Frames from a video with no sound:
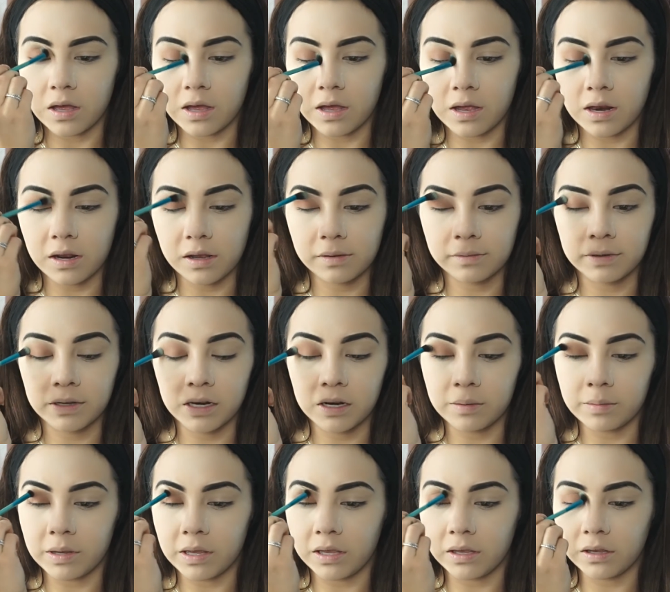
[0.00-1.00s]
And I'm gonna
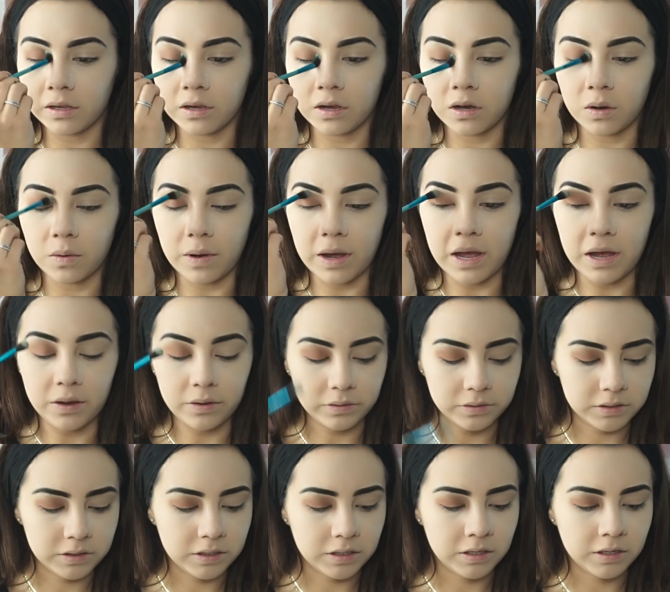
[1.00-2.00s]
make it go
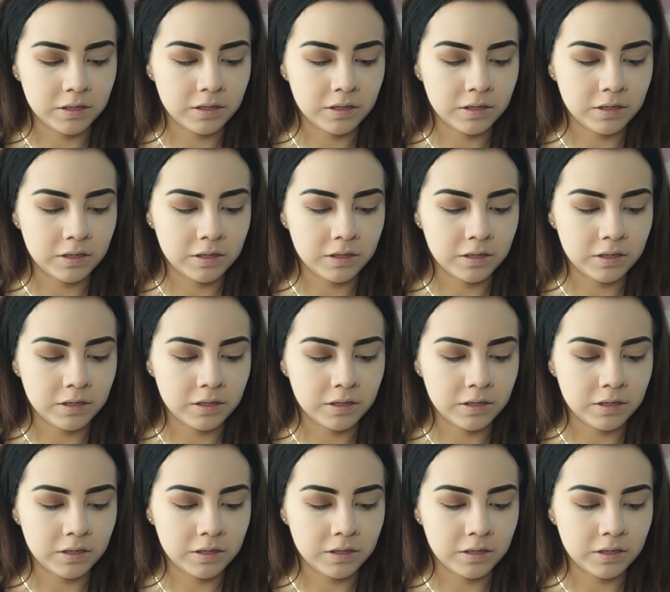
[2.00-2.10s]
out.